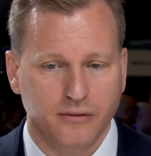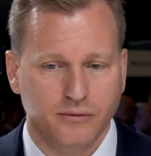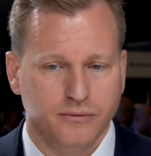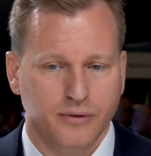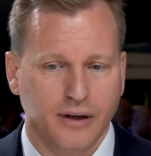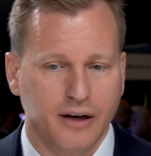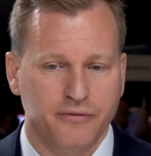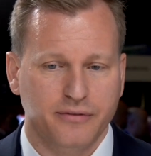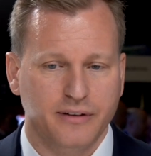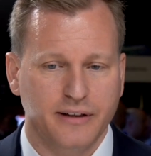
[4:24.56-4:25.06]

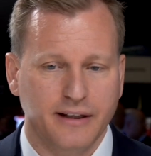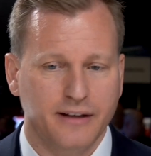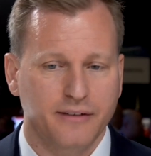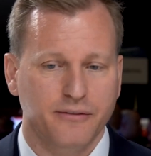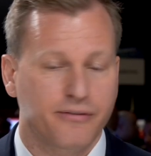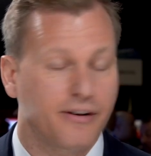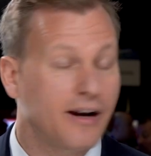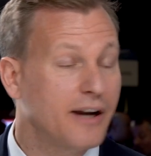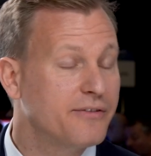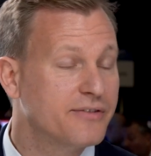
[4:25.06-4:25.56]
roughly
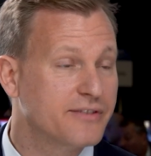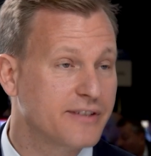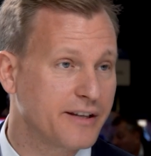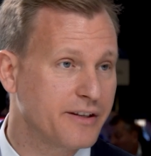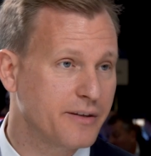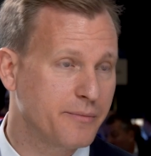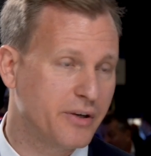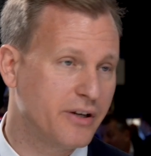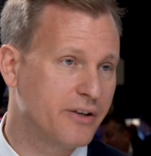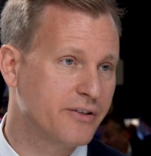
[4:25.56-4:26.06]
five
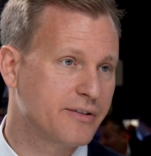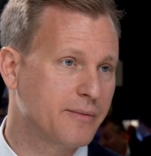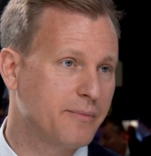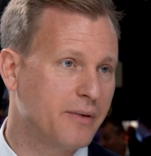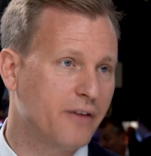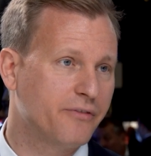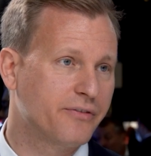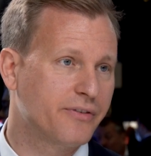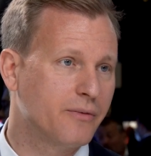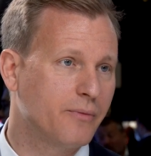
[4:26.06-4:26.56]
centimeters
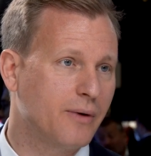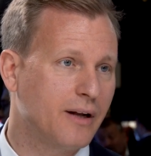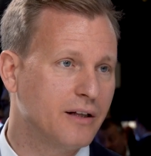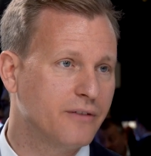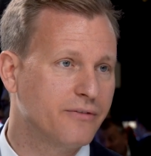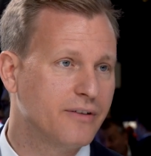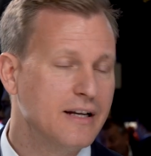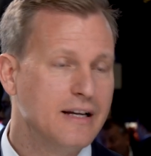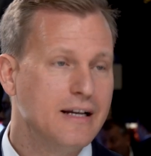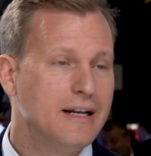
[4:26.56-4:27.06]
above the
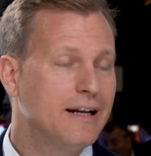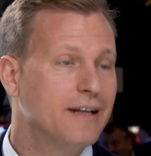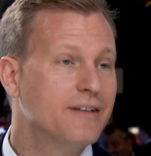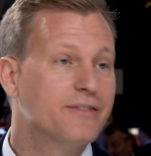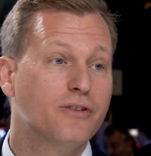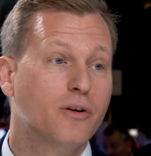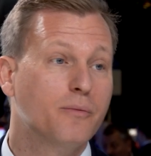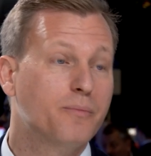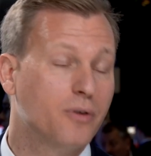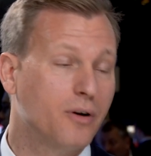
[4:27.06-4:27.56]
valve,
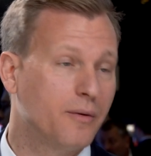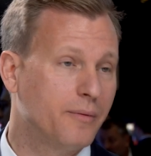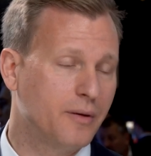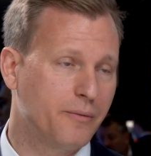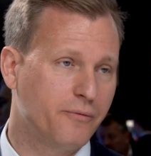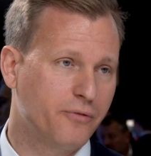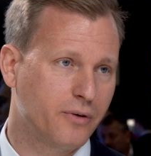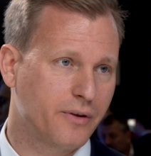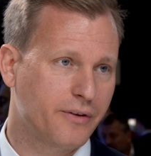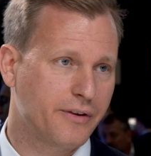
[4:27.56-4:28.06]
is no
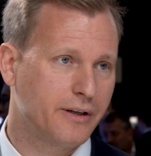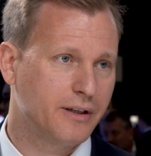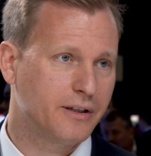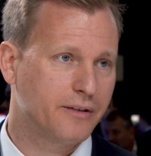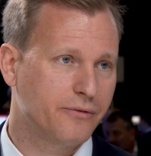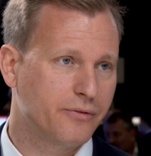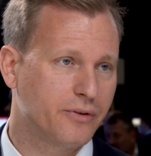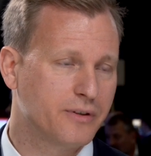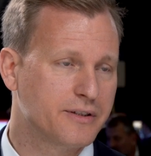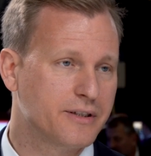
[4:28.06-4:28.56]
problem for the,
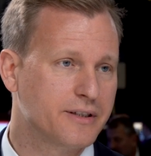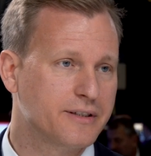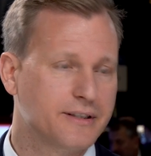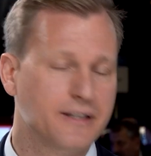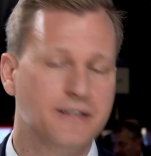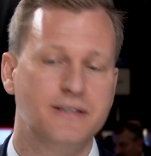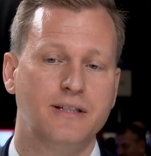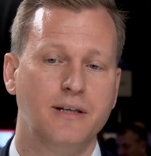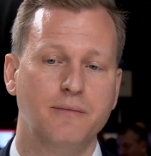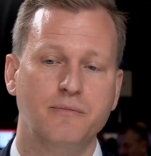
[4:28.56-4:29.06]
for the
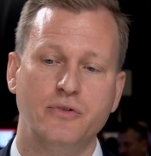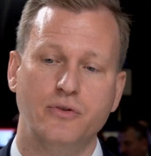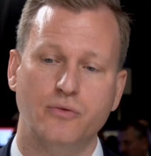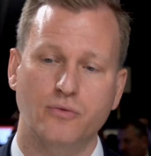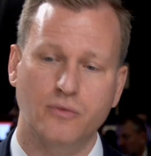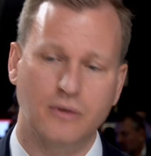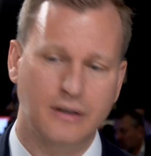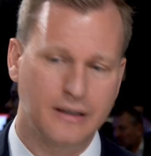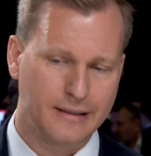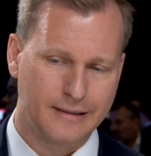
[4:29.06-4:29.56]
system
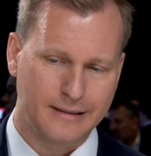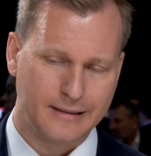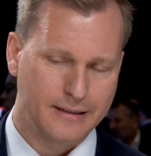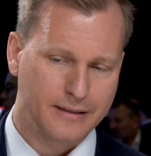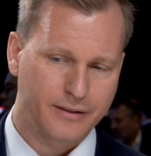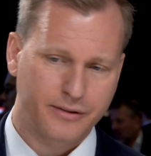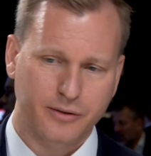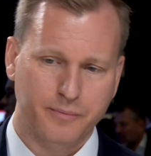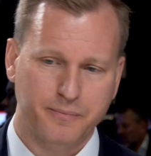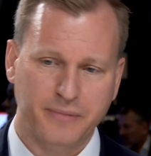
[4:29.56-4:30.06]
to
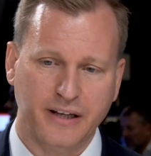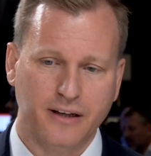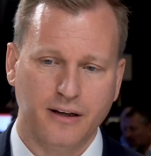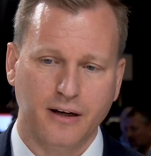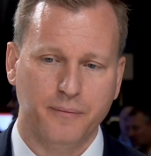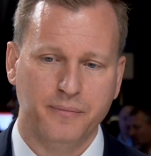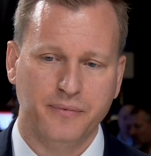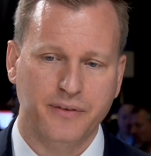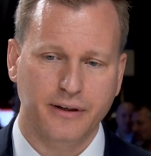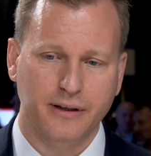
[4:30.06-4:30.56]
to pick
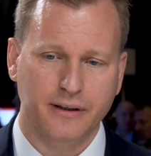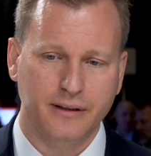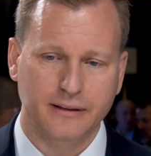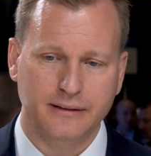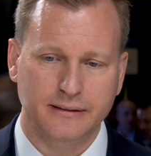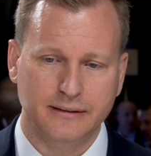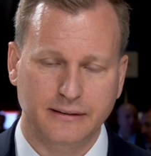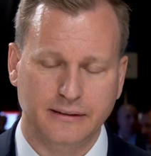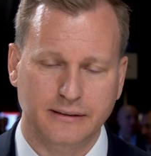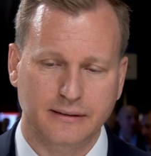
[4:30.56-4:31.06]
up
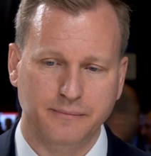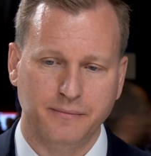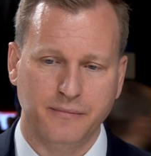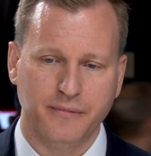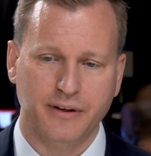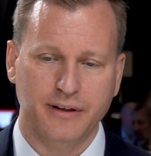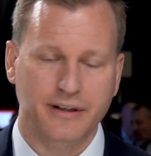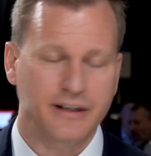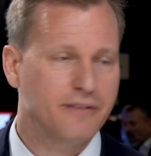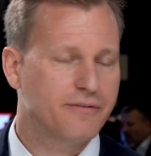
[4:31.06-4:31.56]
the,
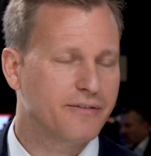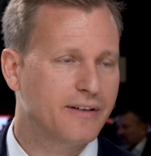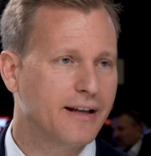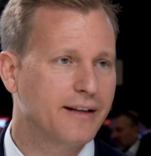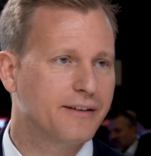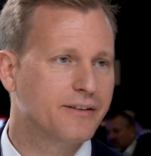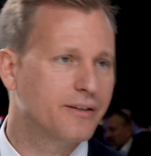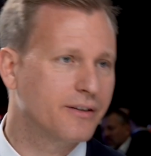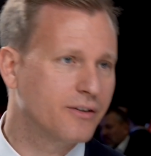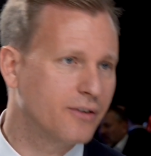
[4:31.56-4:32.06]
um, the
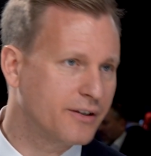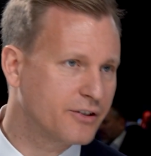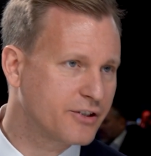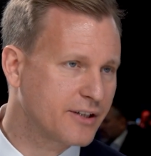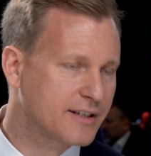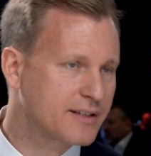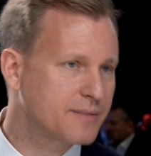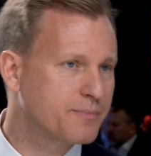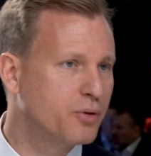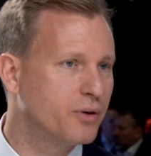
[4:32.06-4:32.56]
leaflet and
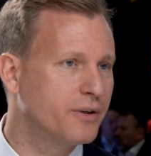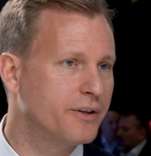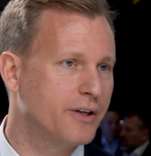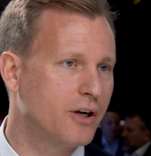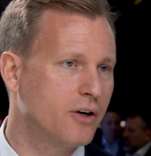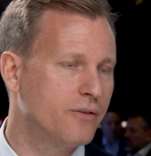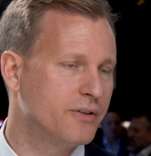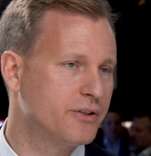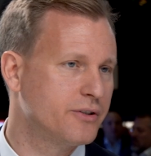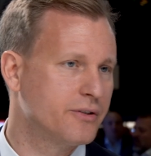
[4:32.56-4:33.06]
just pull it
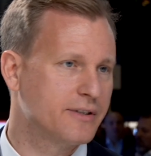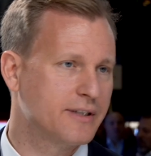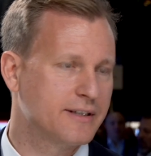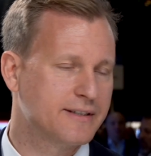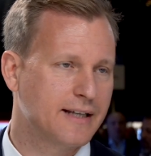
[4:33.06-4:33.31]
over to the